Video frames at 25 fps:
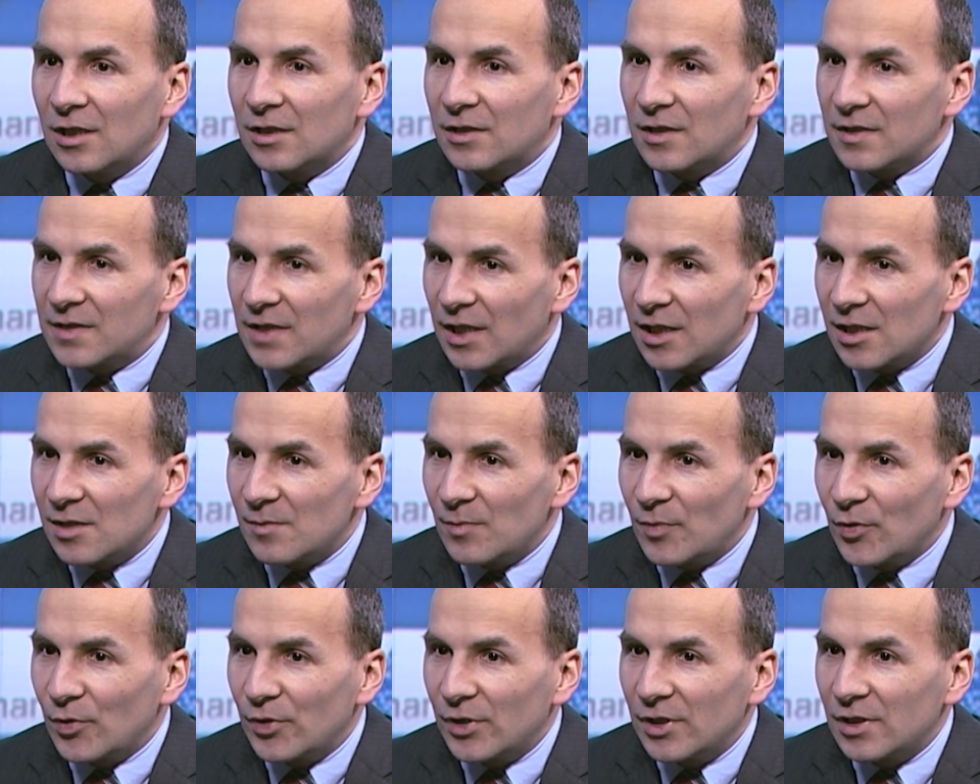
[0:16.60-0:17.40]
The
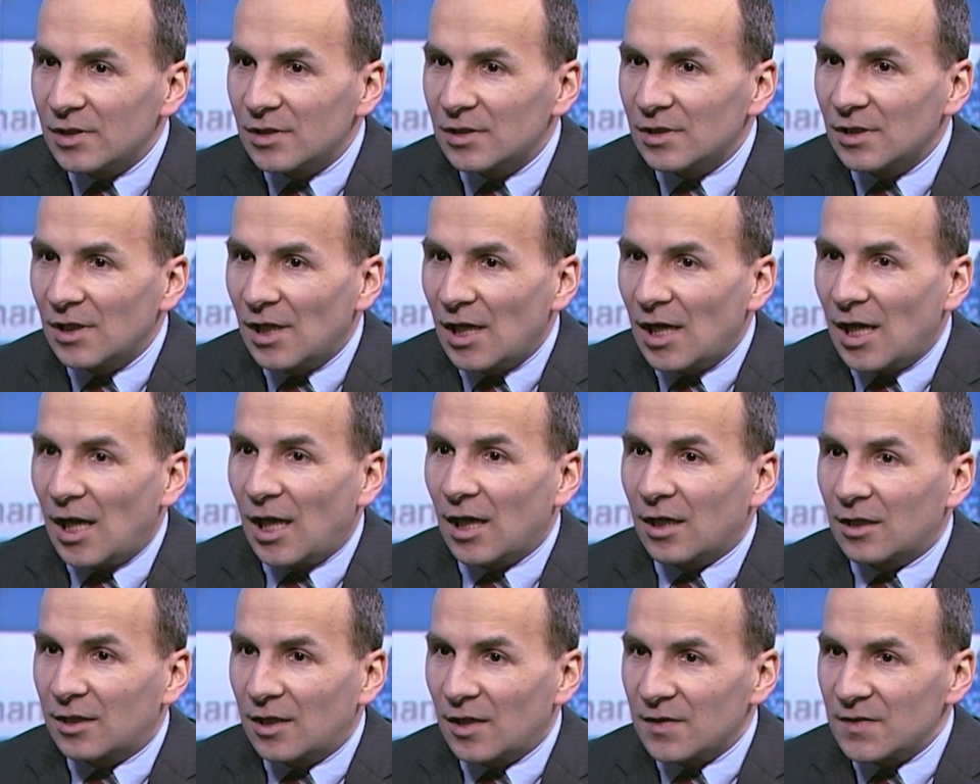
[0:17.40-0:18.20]
second point
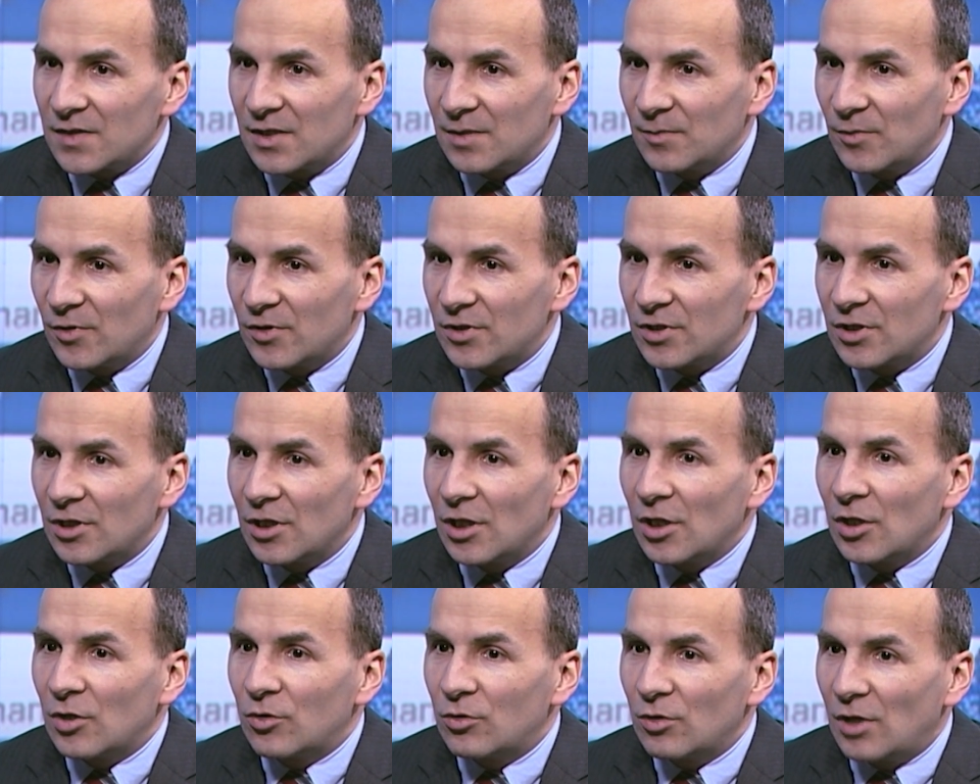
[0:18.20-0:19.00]
are customers
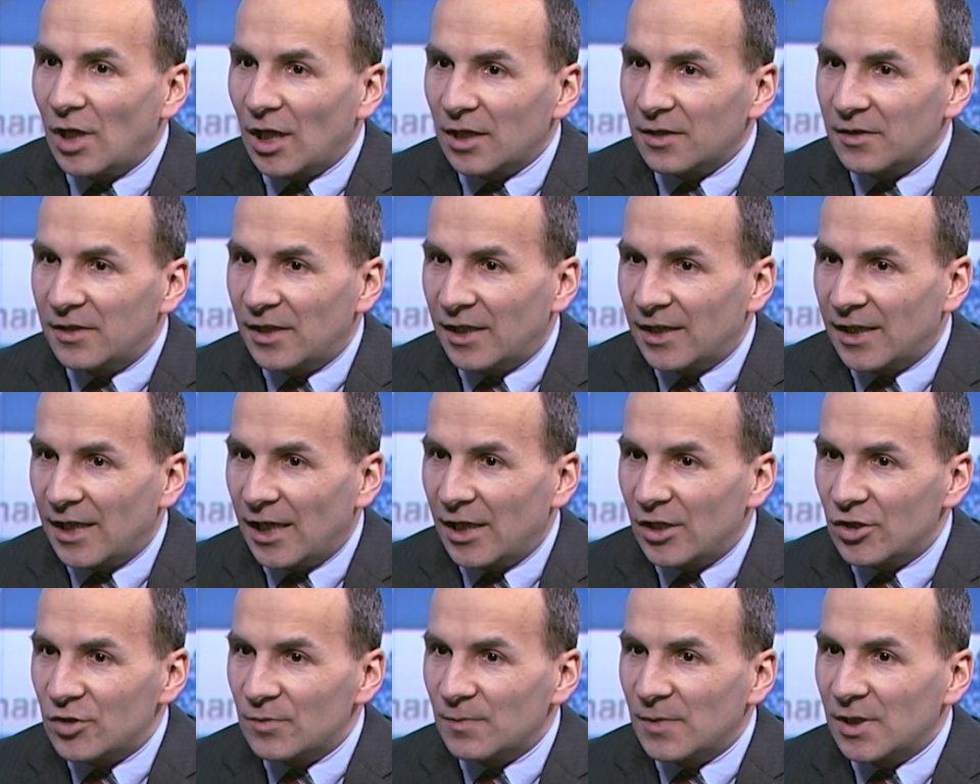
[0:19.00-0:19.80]
who lack the
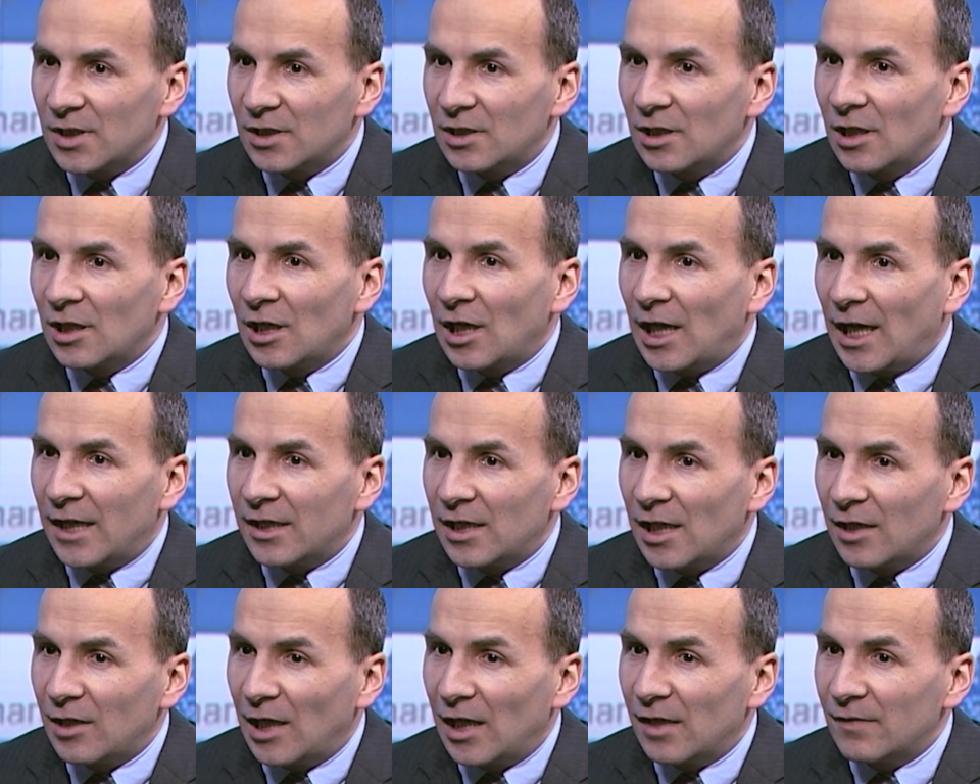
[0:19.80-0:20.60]
engagement
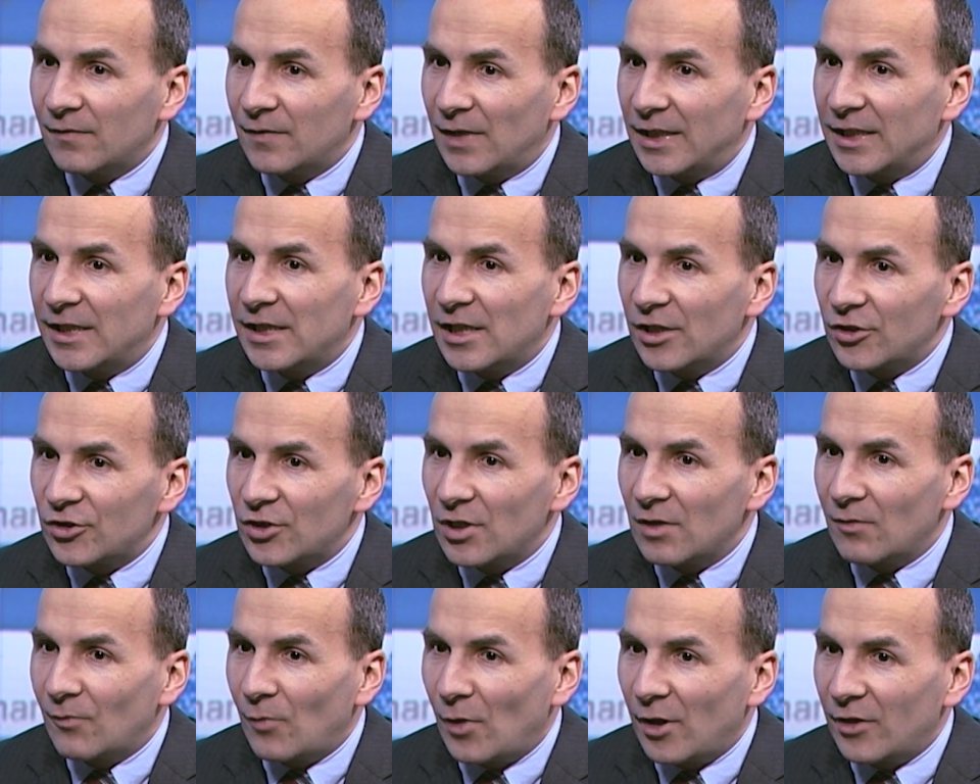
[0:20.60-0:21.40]
and have
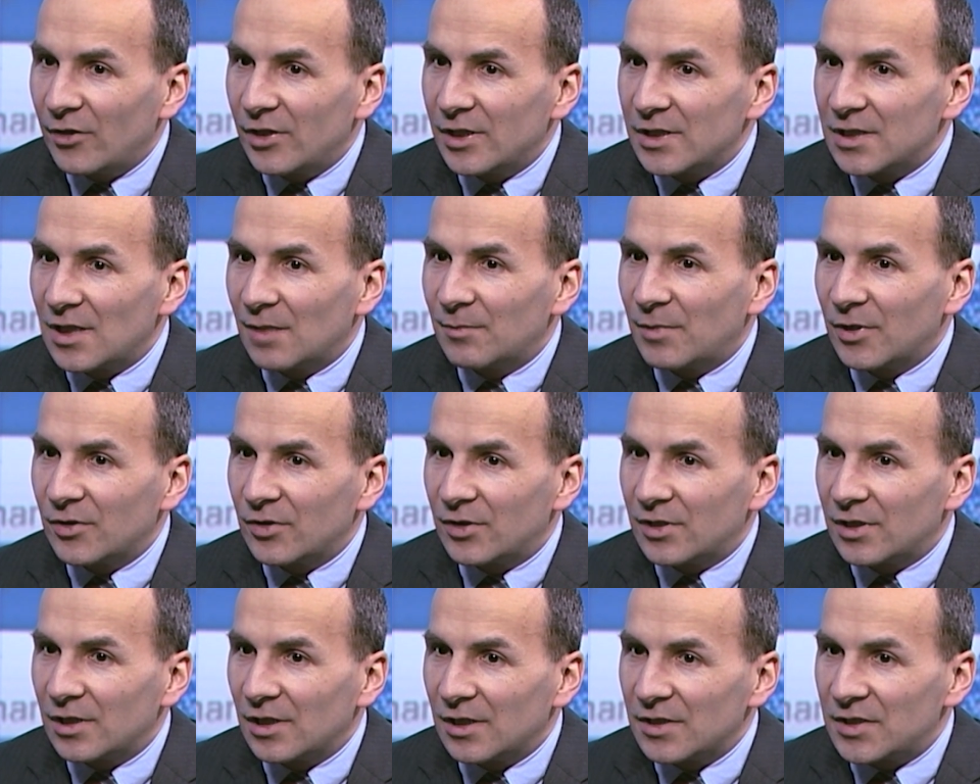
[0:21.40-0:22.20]
initial worries
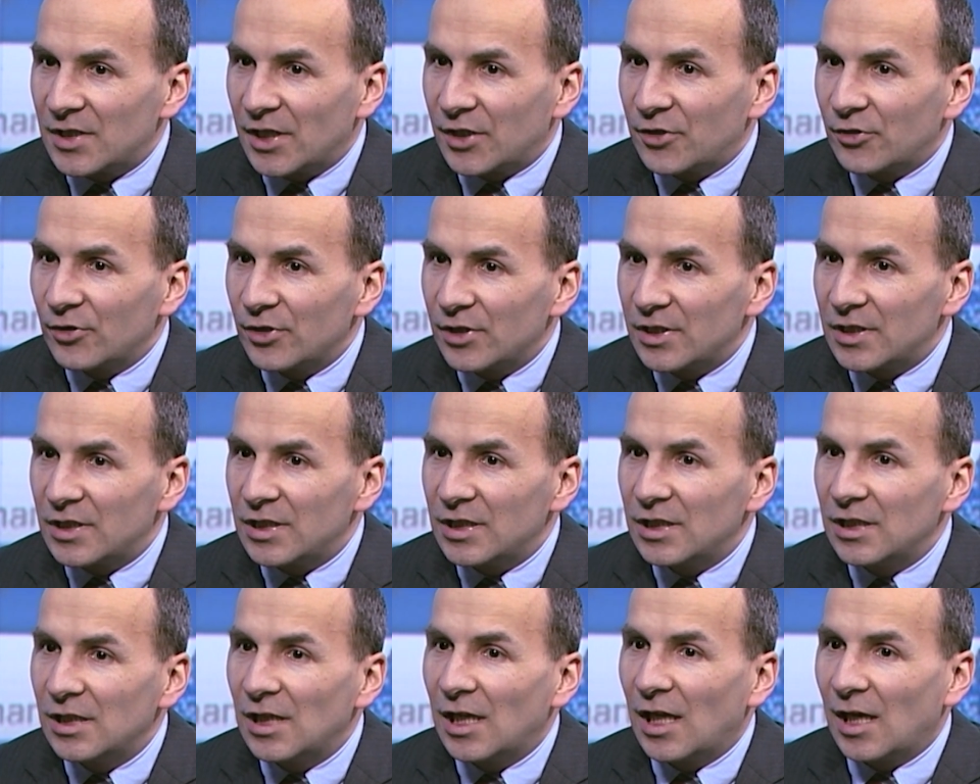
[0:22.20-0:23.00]
about
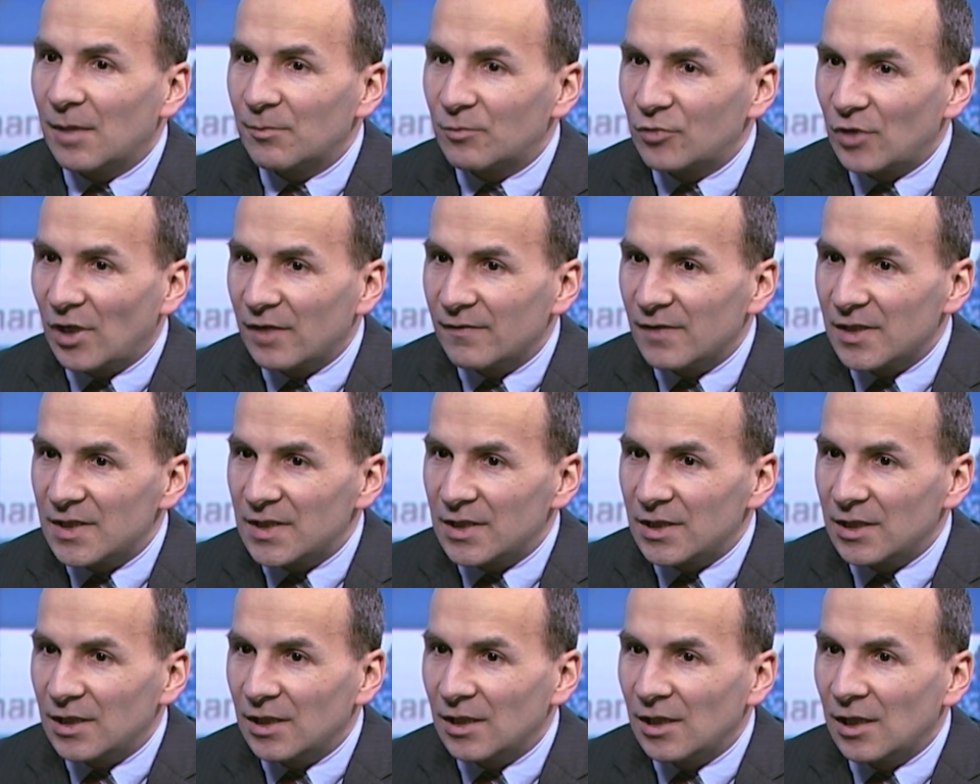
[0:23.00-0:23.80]
security and
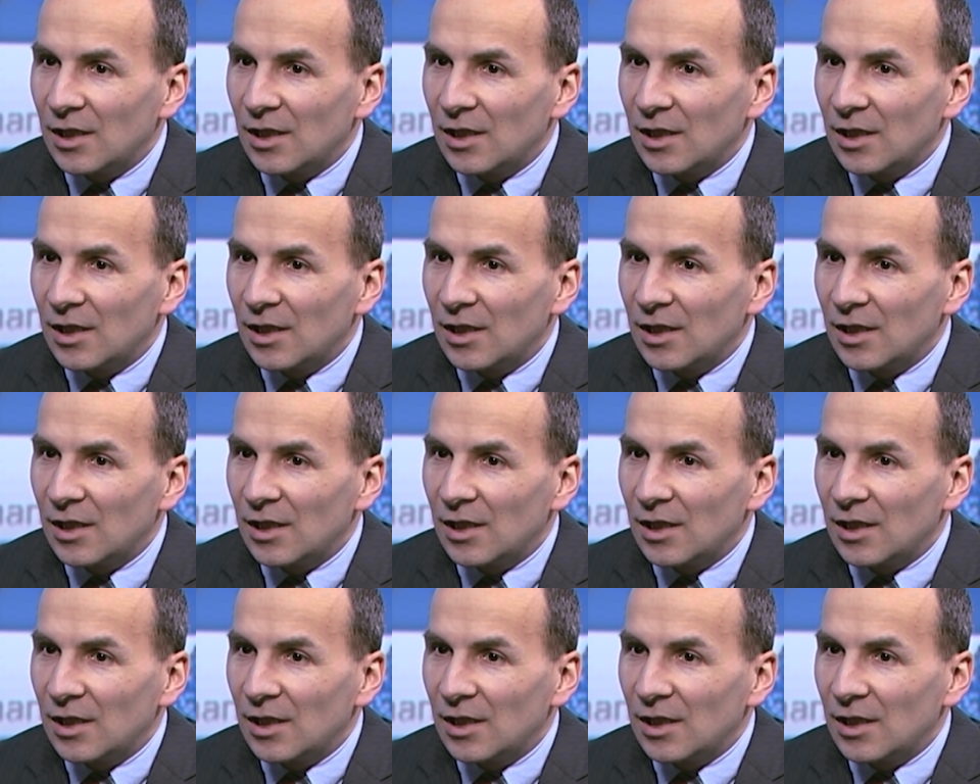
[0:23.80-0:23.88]
privacy.